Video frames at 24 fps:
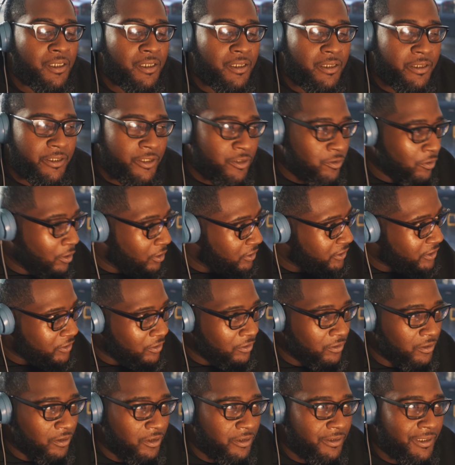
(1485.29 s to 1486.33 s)
You also
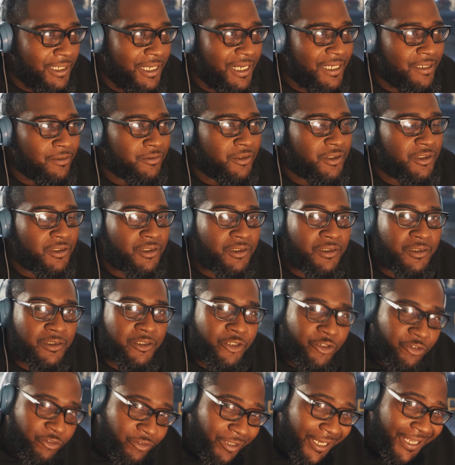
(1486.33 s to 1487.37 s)
learn how to
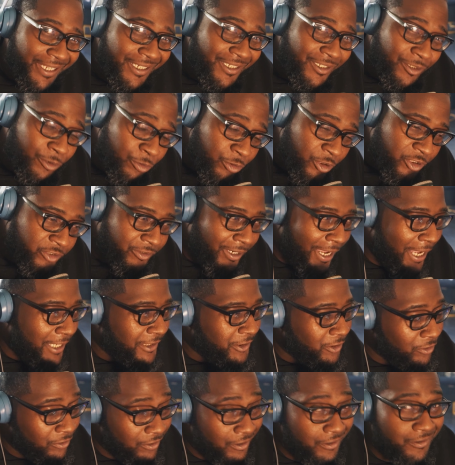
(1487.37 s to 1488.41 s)
create new tracks.
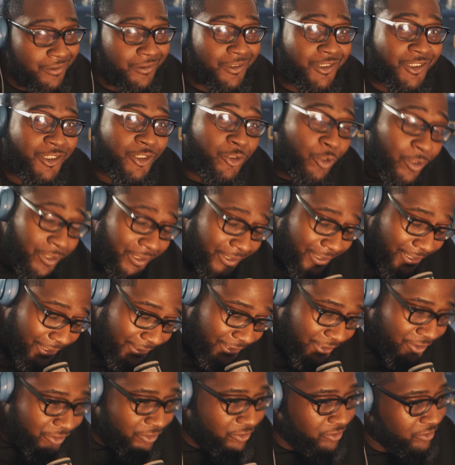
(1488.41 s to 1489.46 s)
You learn the shortcut
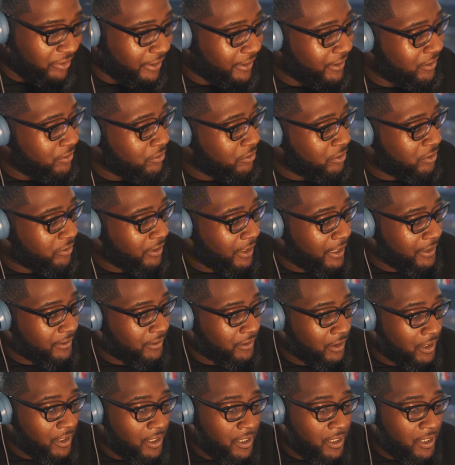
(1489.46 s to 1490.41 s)
to create new tracks.